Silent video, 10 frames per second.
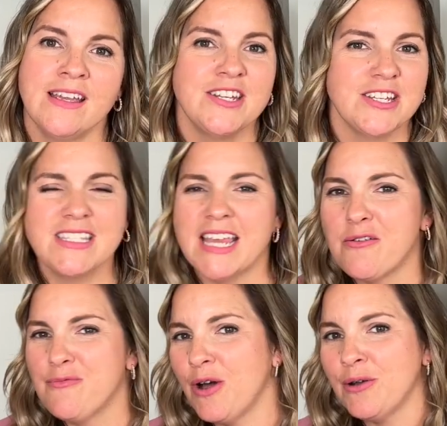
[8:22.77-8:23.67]
Just take
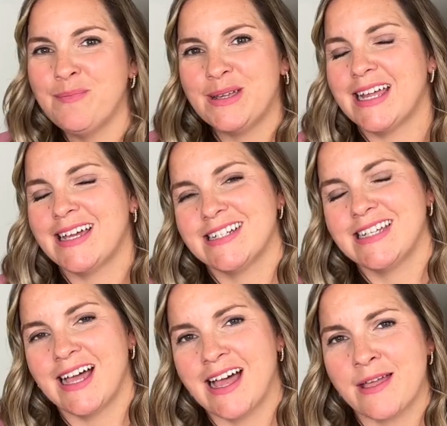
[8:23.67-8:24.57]
one bit at a
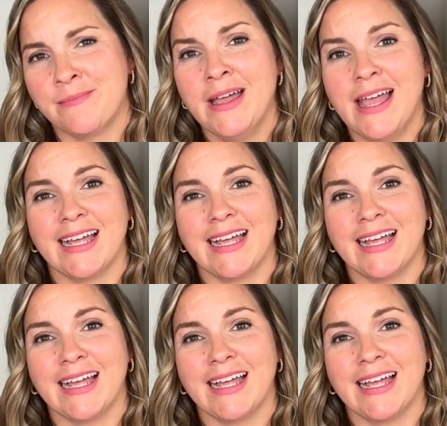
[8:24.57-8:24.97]
time